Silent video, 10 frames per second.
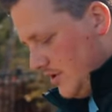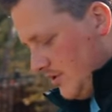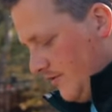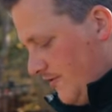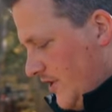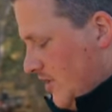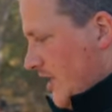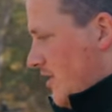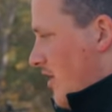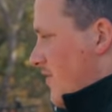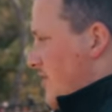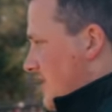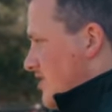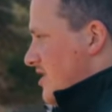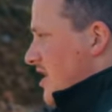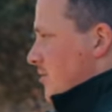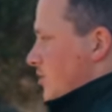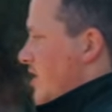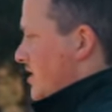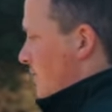The feeling of the disc staying in
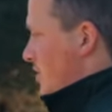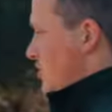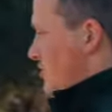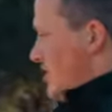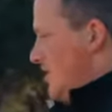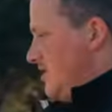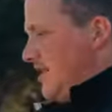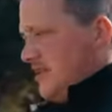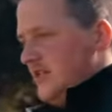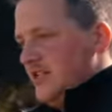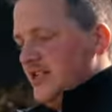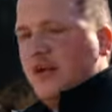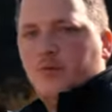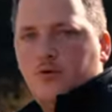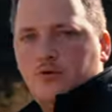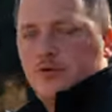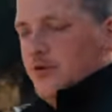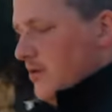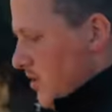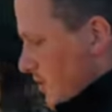place, I'm gonna use this as an example.
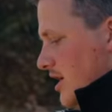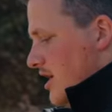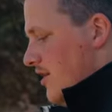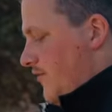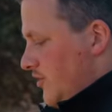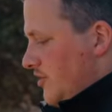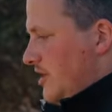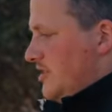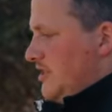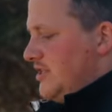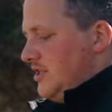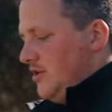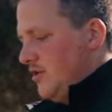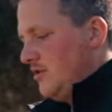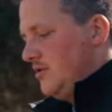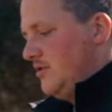If your disc is here,